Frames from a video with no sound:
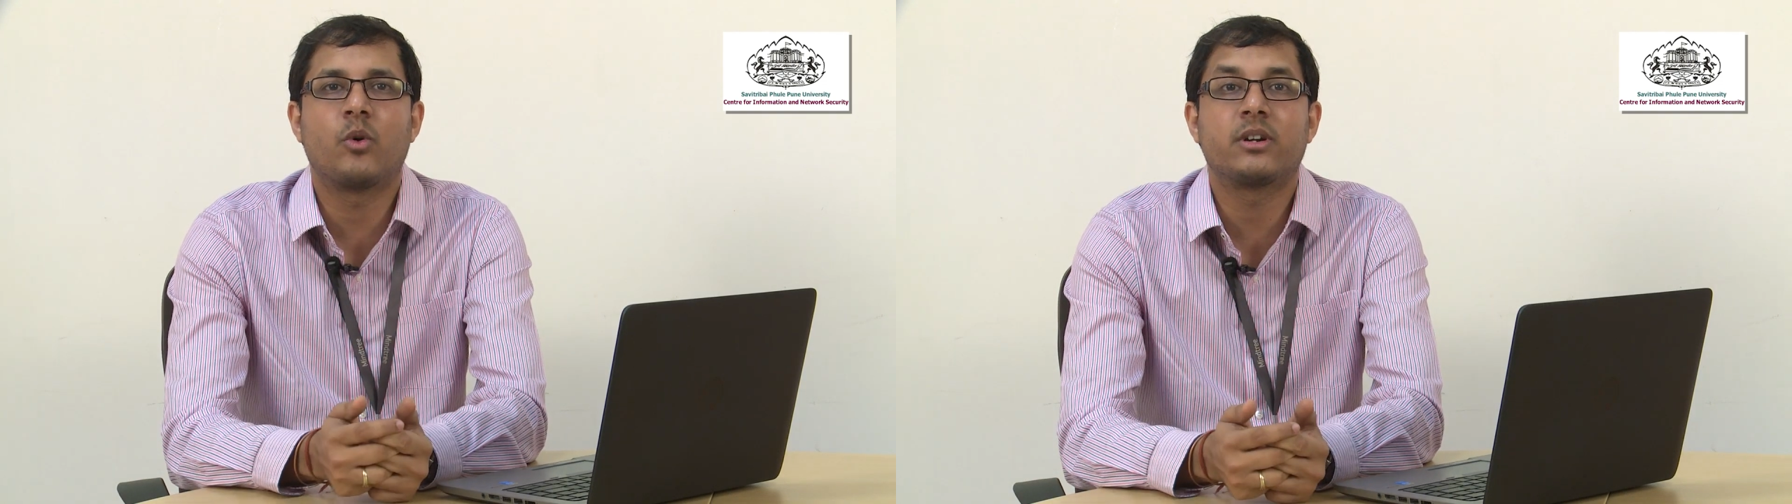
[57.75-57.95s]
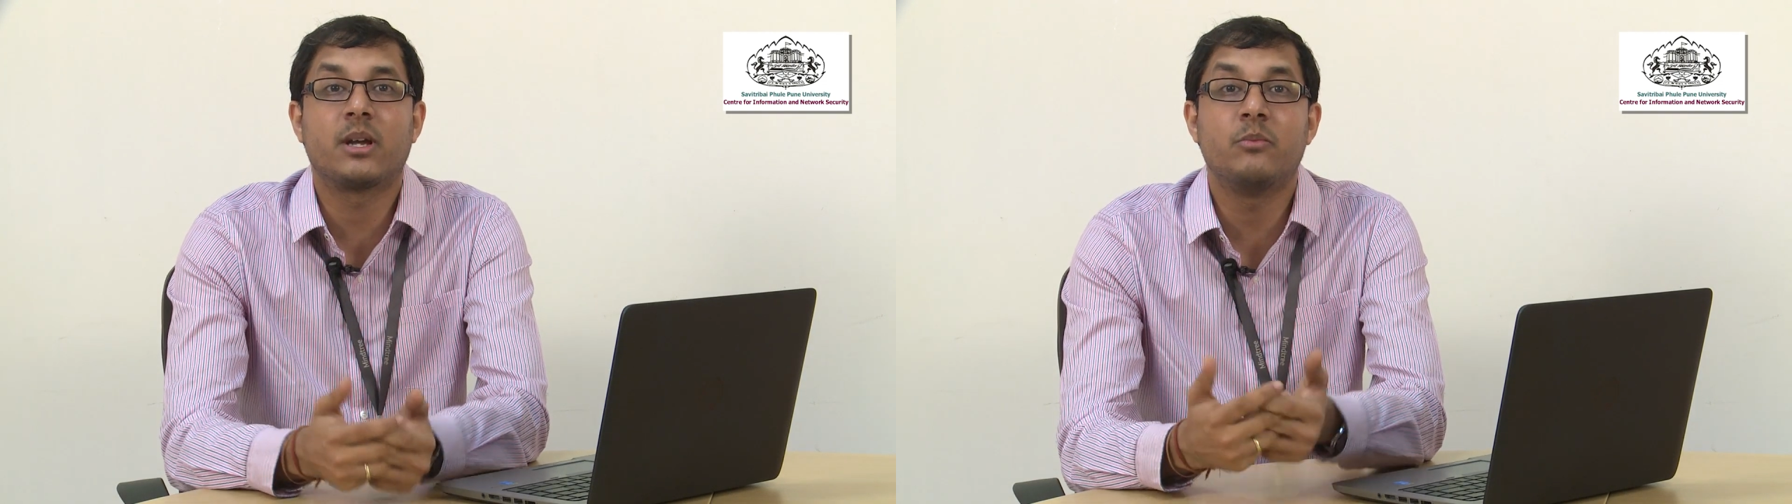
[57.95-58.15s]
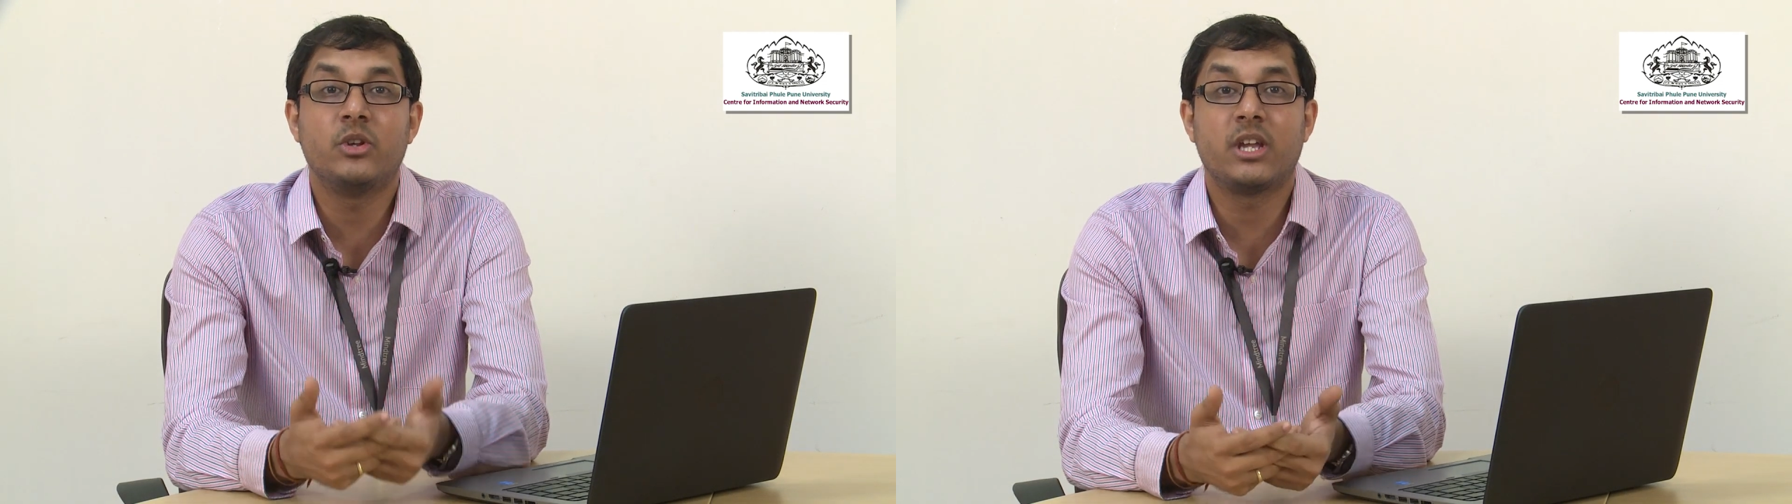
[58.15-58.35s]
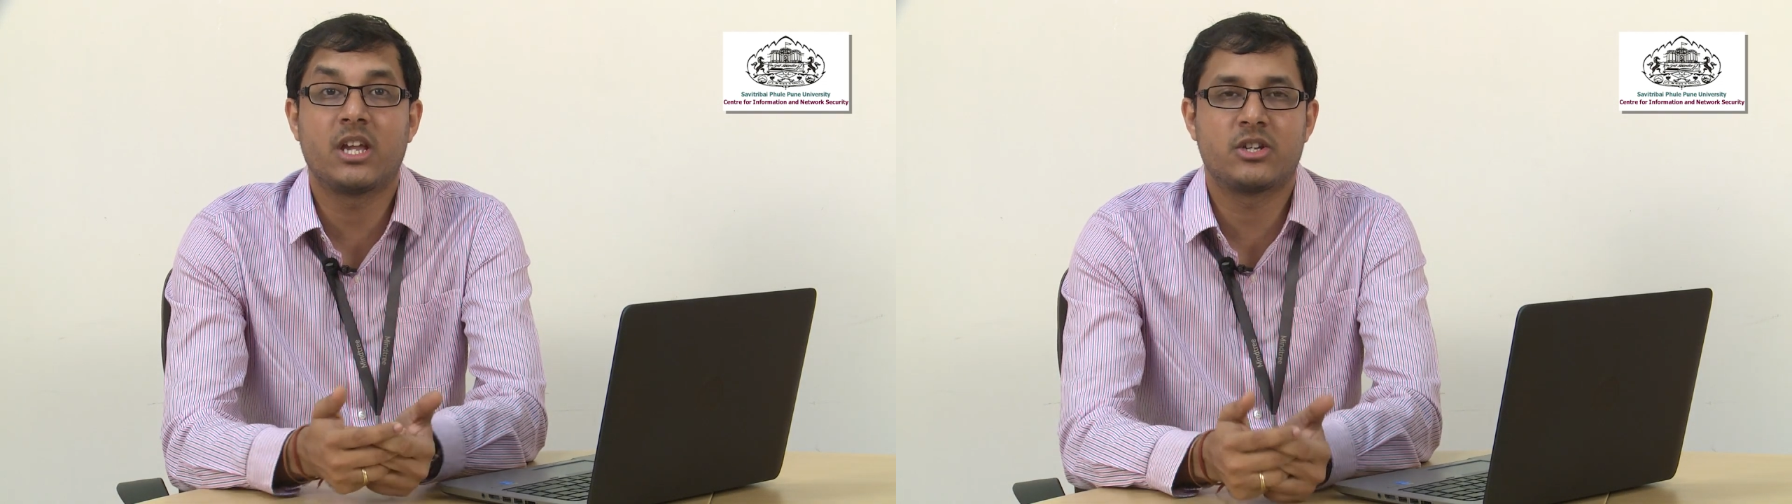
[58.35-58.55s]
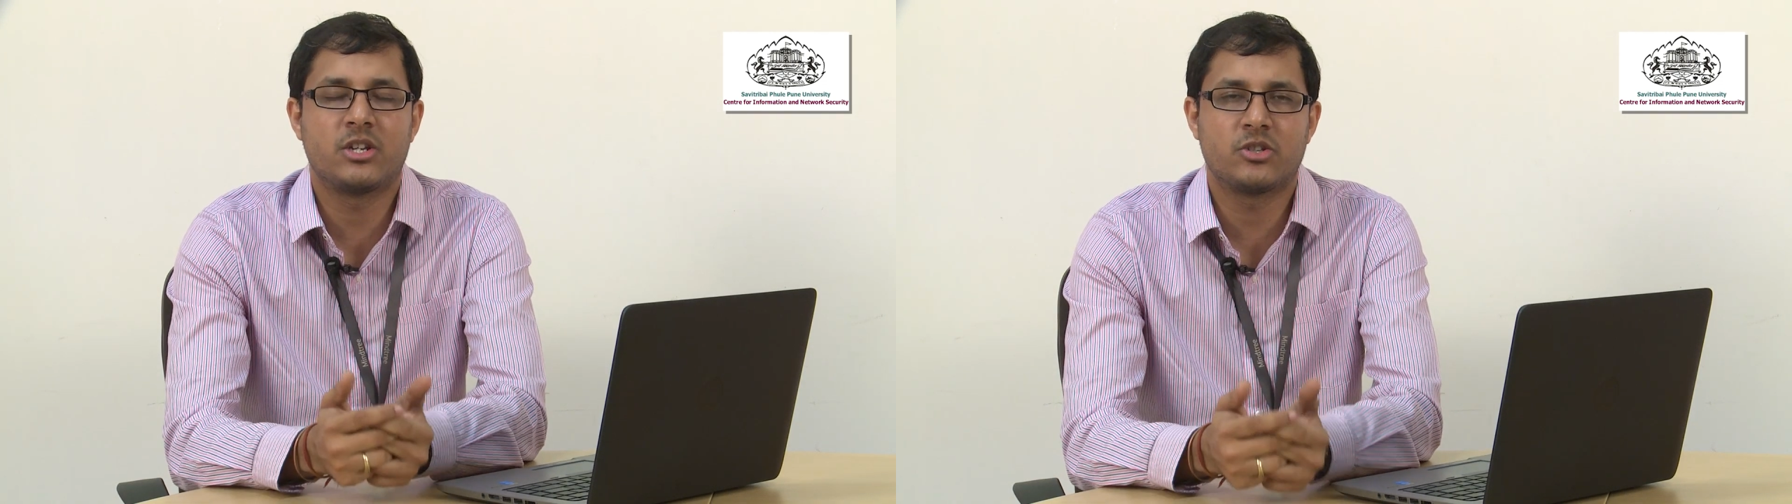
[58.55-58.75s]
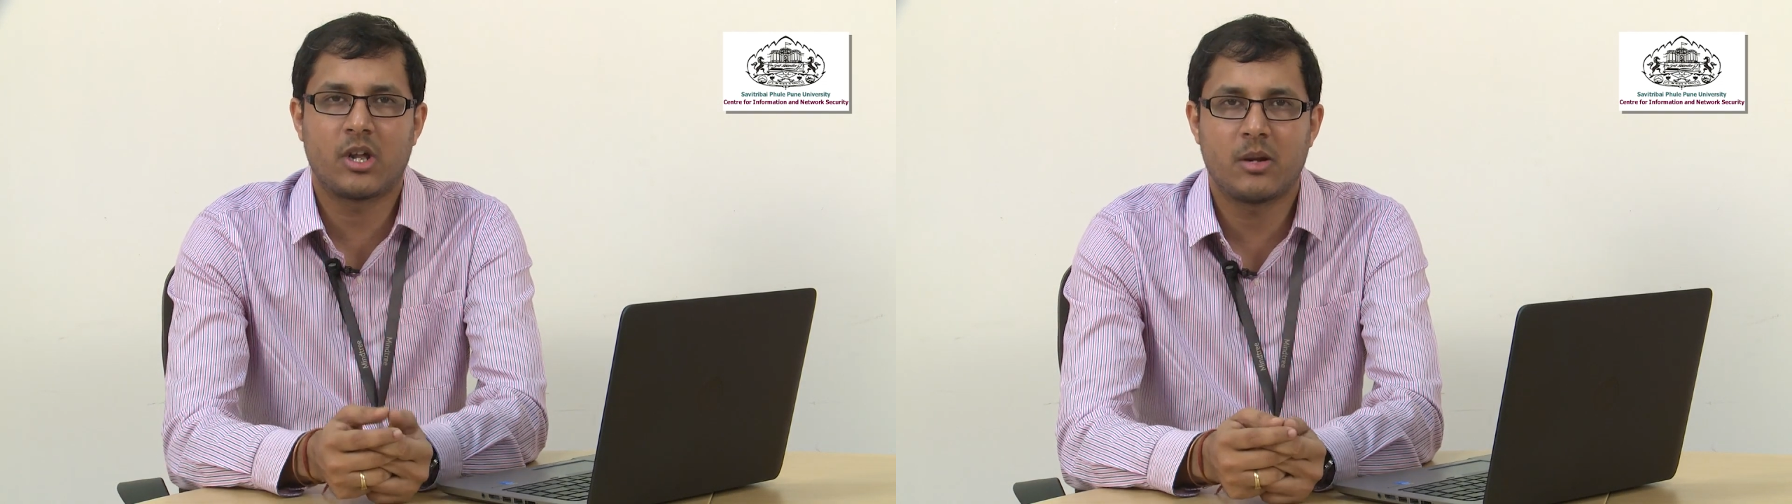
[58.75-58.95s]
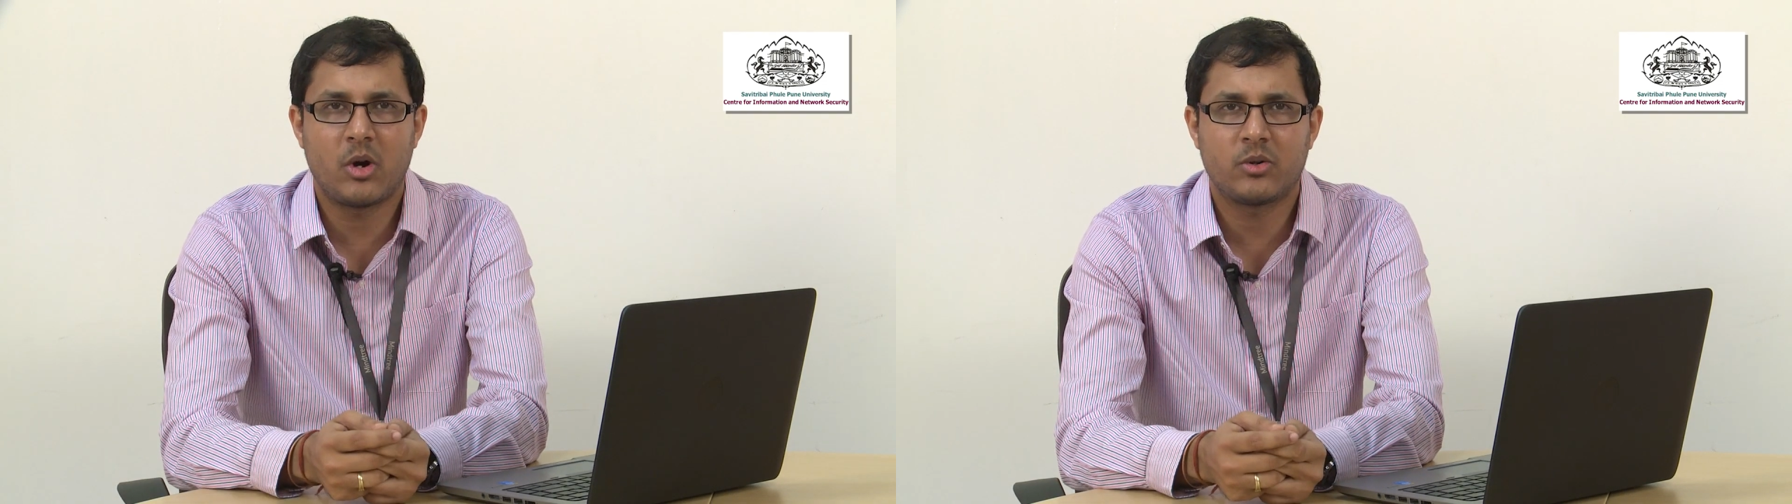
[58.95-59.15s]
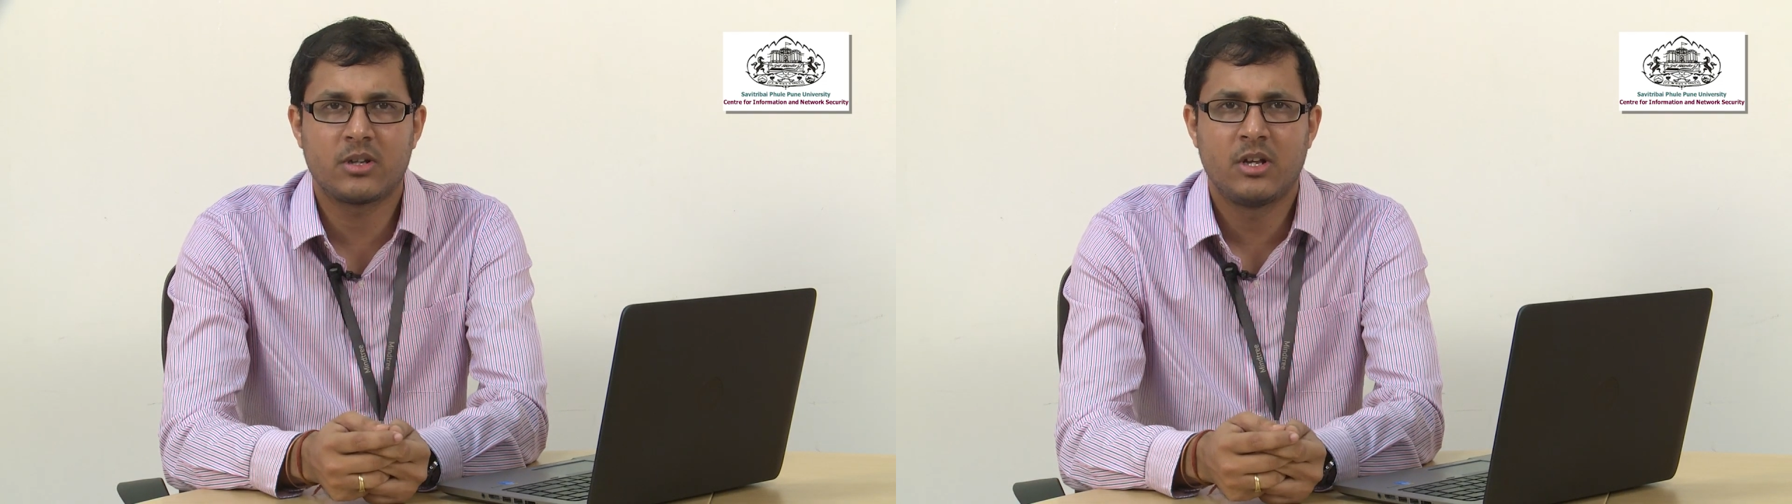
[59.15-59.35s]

what communication is all about.